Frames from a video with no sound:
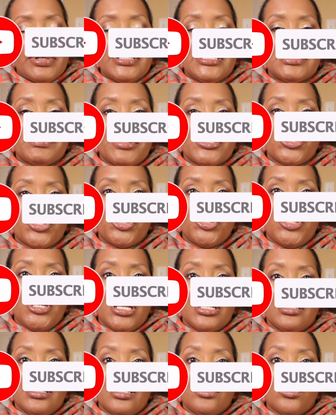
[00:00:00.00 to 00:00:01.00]
please make sure you
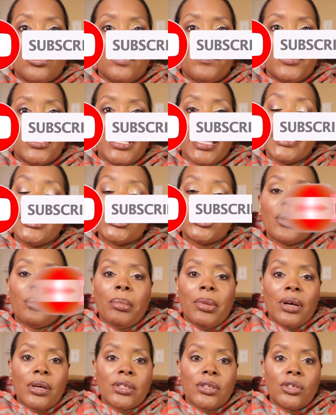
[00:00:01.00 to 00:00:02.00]
hit that notification
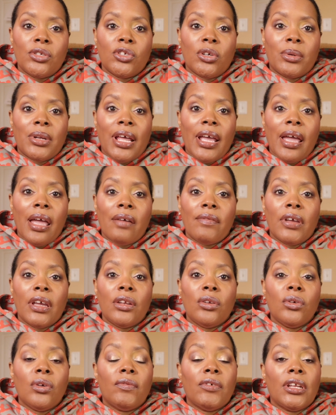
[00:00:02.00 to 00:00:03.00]
bell so you know when I have a
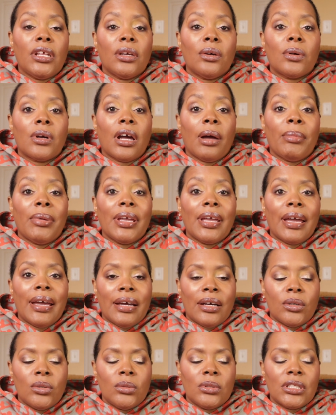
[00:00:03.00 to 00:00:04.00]
new video coming
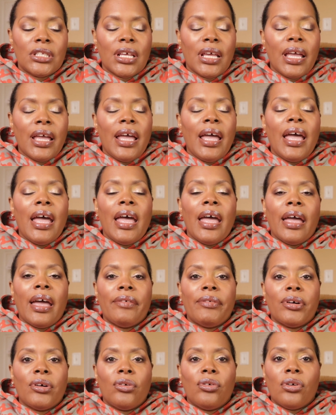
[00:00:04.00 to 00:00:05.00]
out.
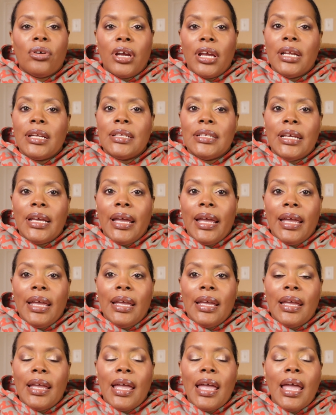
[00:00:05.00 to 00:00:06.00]
Have a great day
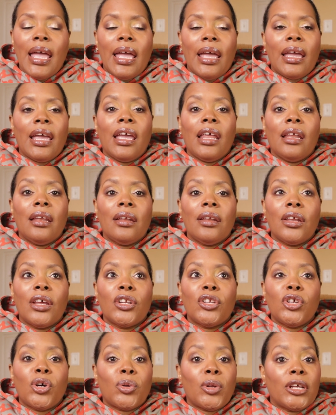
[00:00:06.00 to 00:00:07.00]
and
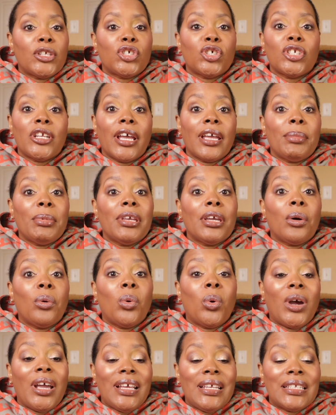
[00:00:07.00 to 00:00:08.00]
don't let your day be a
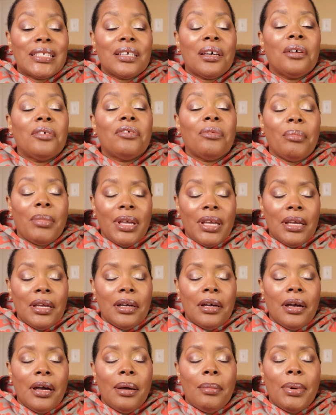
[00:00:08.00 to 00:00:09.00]
waste of
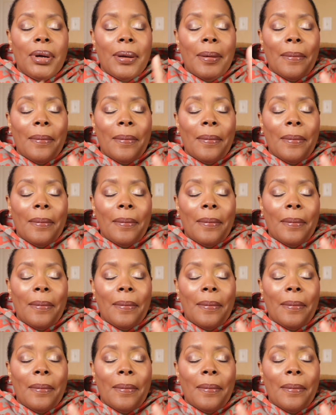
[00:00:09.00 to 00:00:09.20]
makeup.